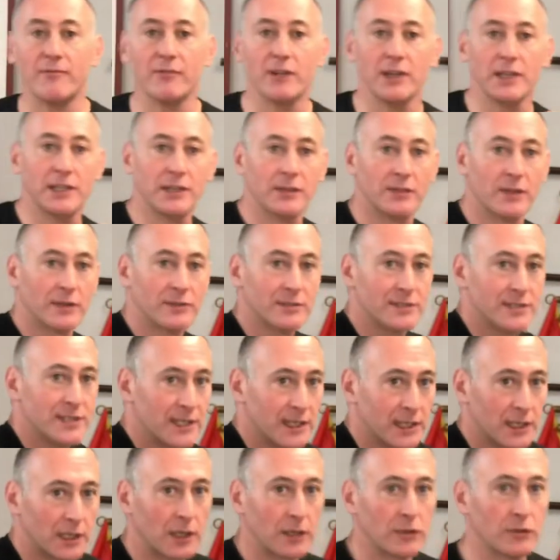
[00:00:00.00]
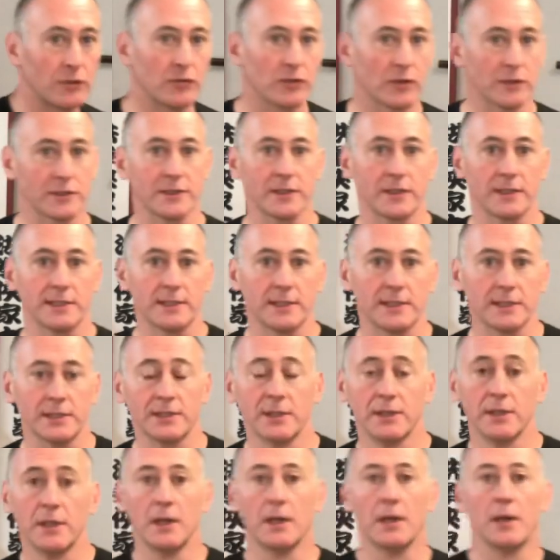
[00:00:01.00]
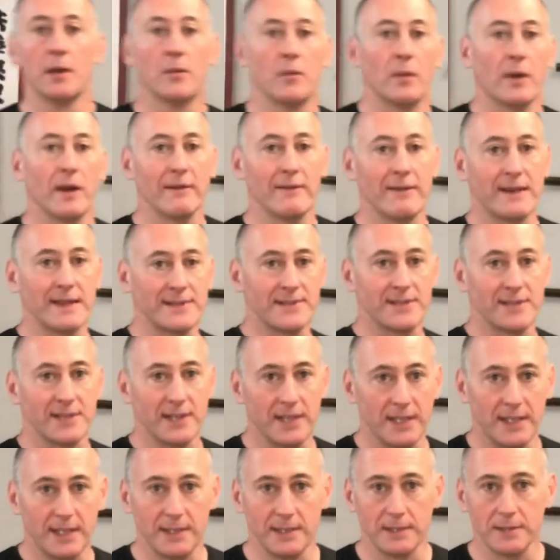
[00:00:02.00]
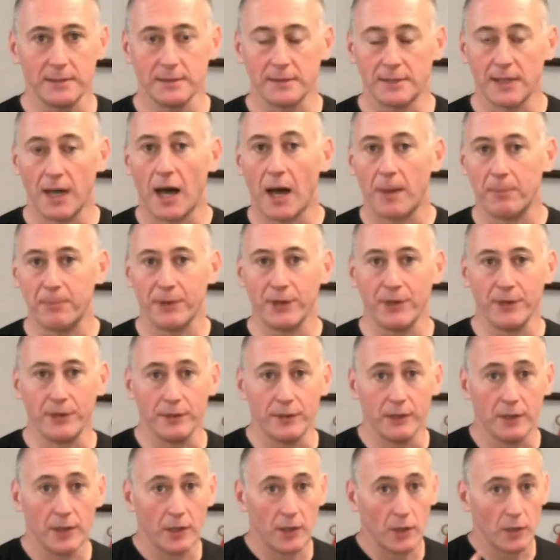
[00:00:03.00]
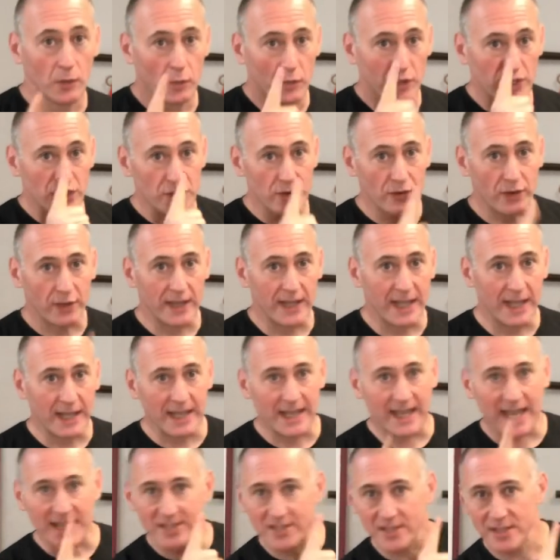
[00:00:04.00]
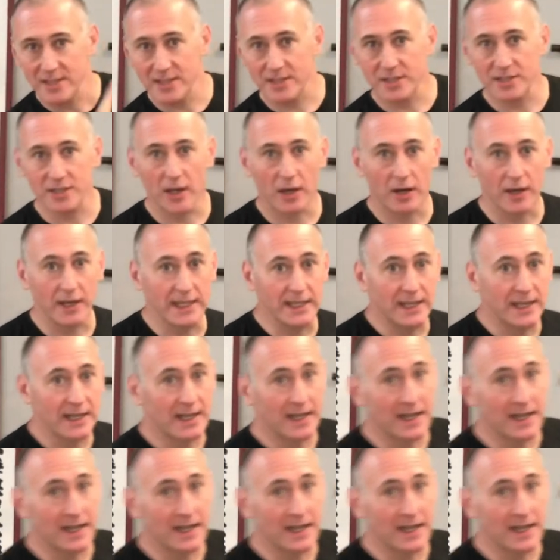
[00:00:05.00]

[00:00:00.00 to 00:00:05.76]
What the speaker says: you don't see a low cross like this. Whereas in the Hup Kun, we're trying to get to the side and